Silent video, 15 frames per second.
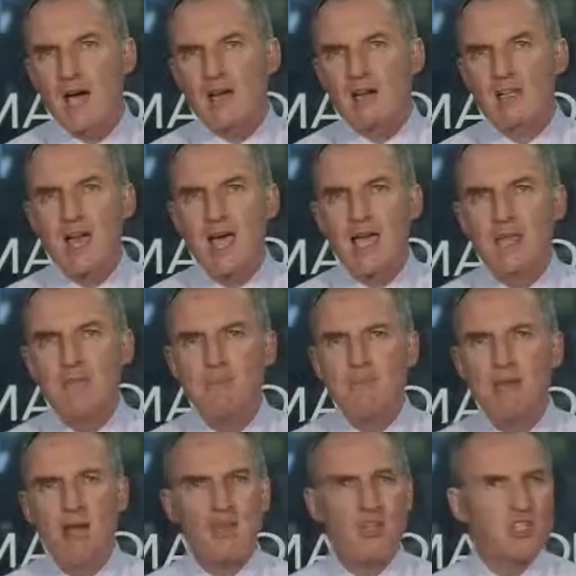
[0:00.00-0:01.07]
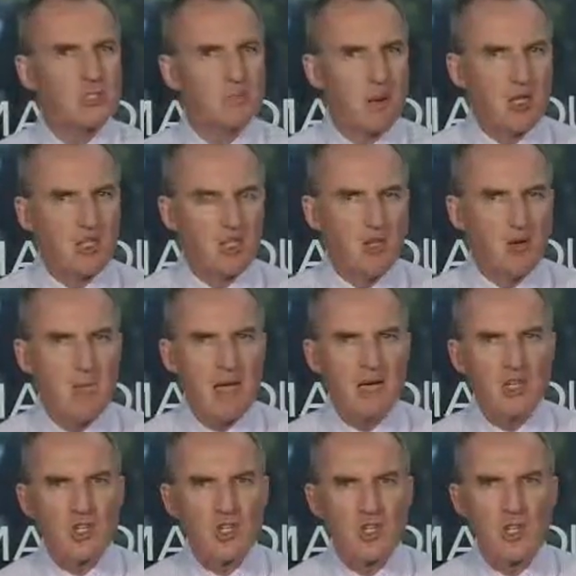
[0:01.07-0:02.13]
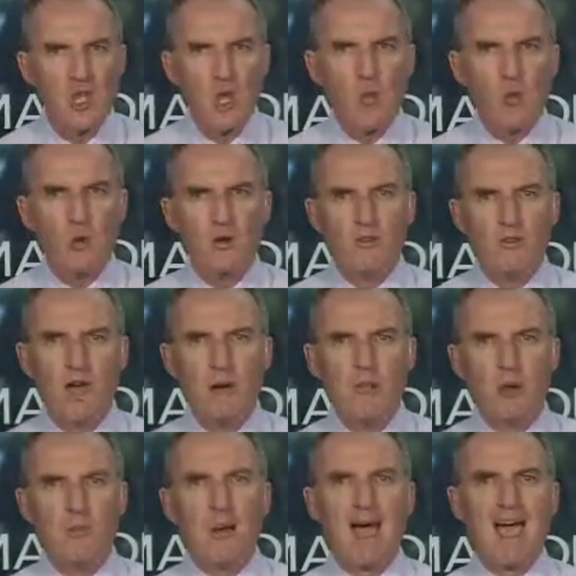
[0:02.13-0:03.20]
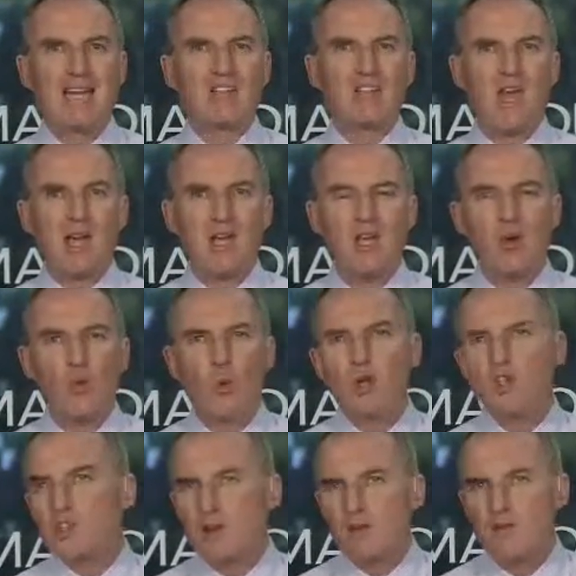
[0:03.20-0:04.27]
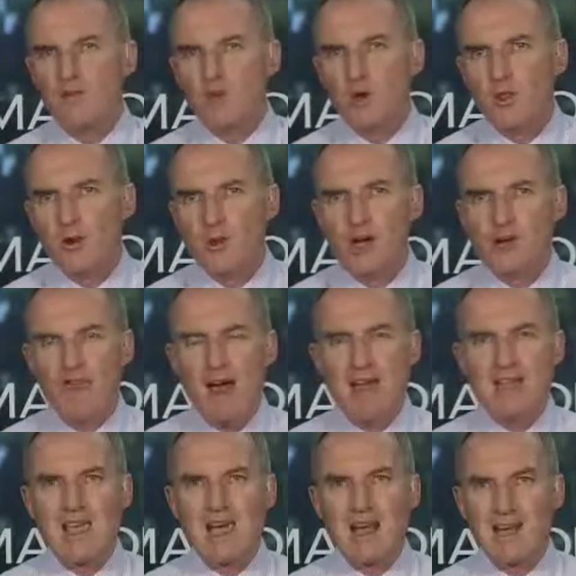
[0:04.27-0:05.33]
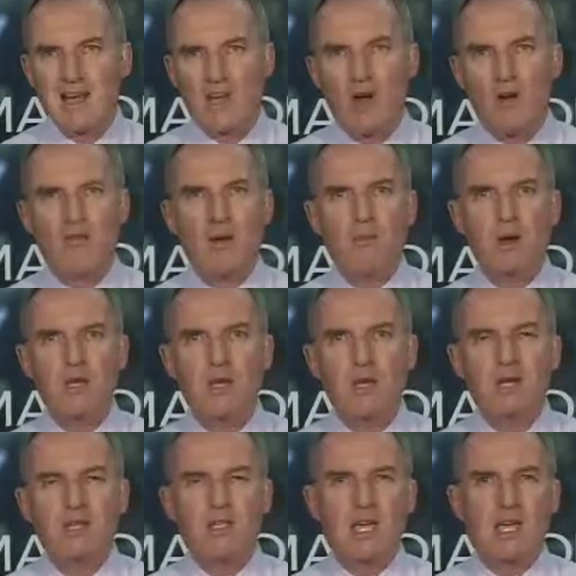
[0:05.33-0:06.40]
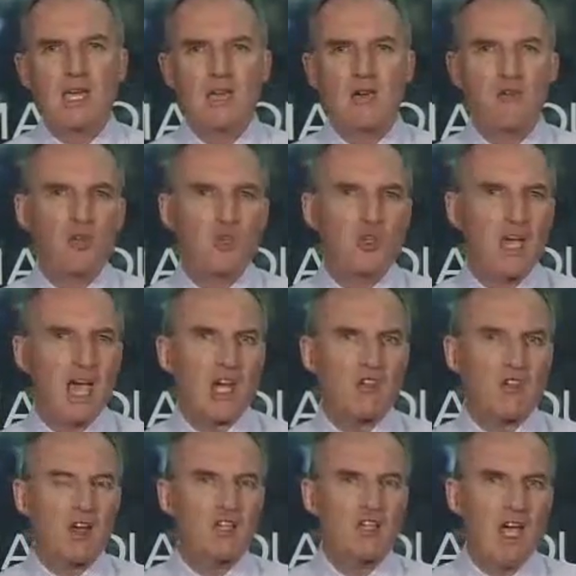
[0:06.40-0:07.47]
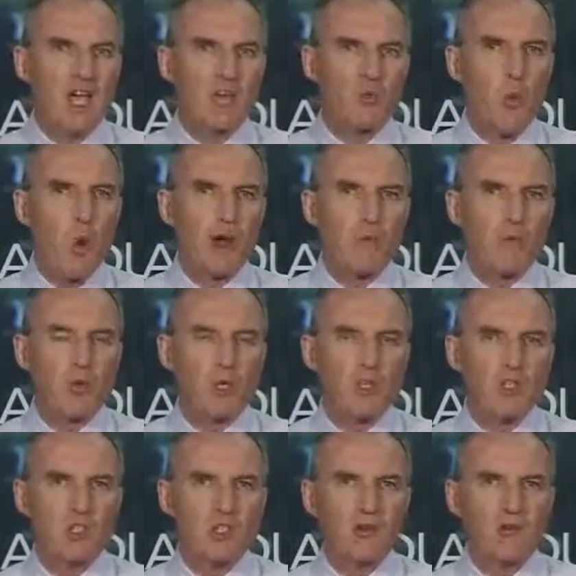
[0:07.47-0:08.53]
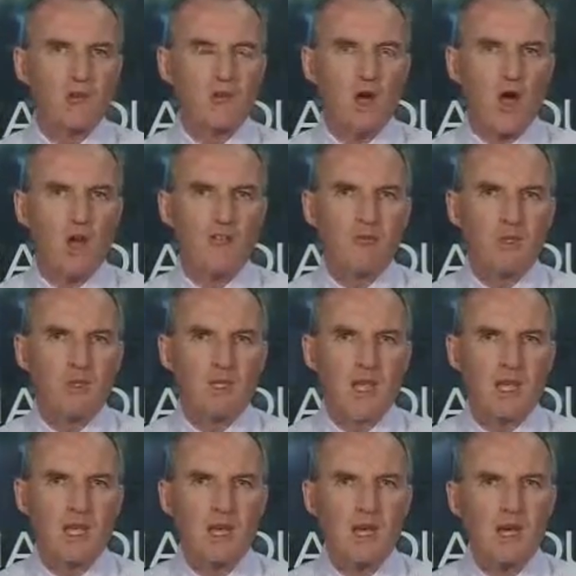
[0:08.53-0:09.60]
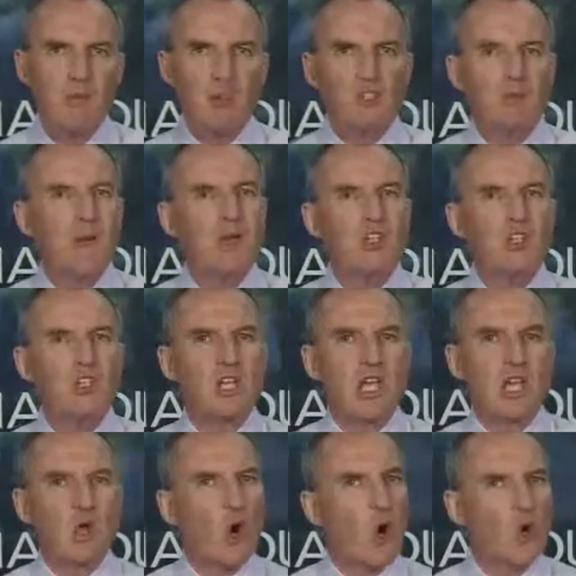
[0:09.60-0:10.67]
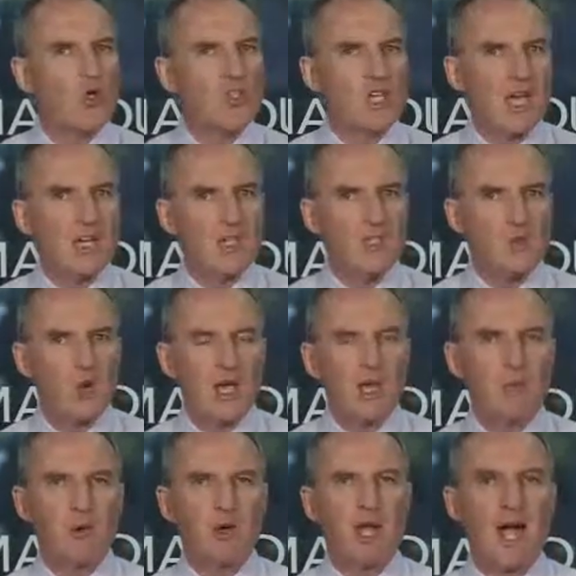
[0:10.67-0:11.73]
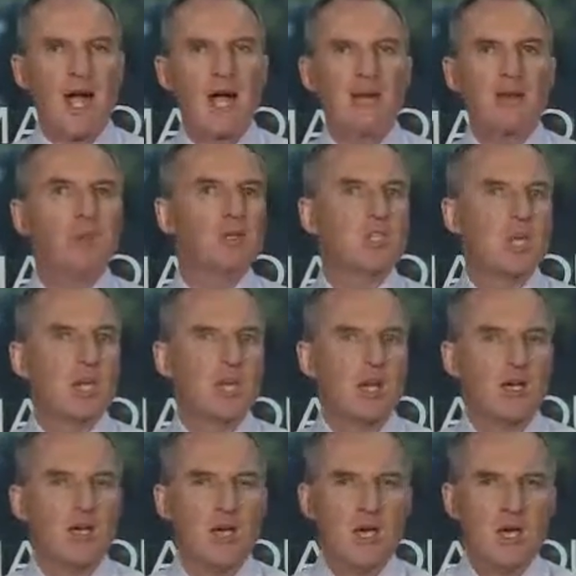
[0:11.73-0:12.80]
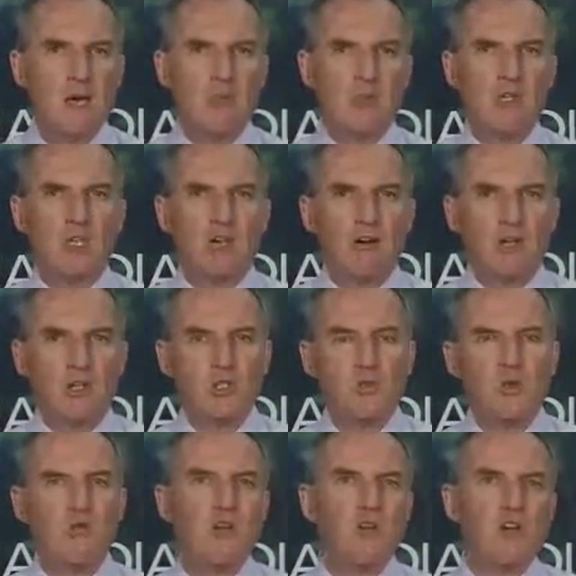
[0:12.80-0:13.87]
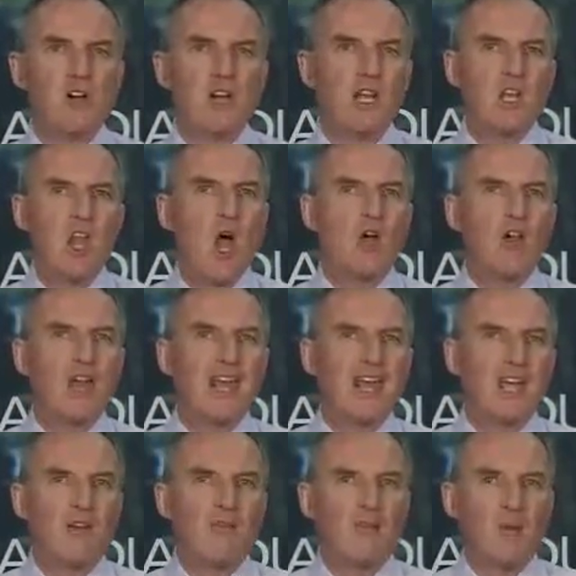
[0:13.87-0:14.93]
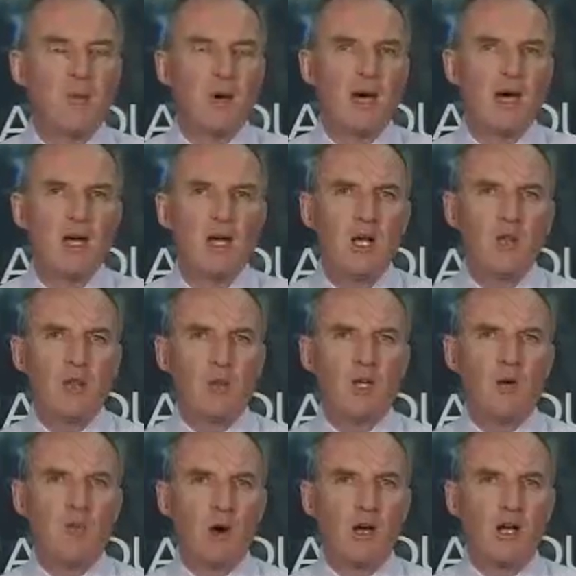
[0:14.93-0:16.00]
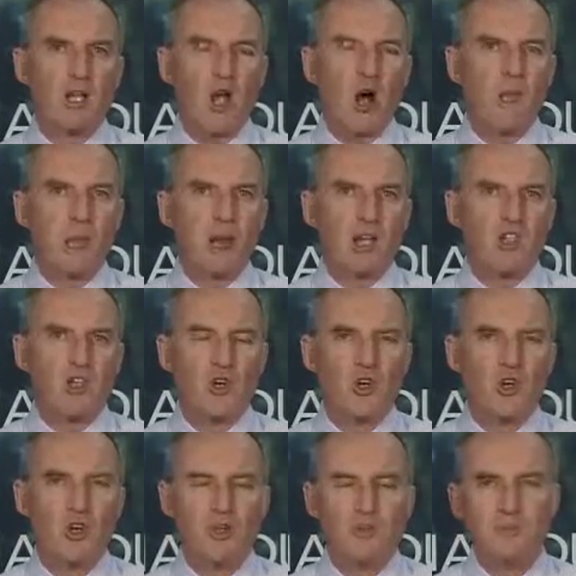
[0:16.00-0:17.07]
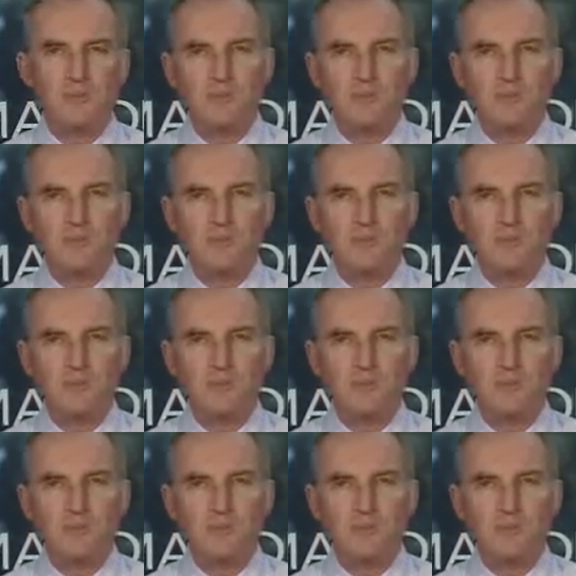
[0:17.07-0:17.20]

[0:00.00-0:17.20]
data today and the speech that you mentioned would have put paid to that. We're still of the view there'll be a rate cut in November, taking official cash rates down to 1.75%. But as you mentioned, Tiki, all sectors were hit pretty hard, in particular materials, with really no lead from the commodity complex at all.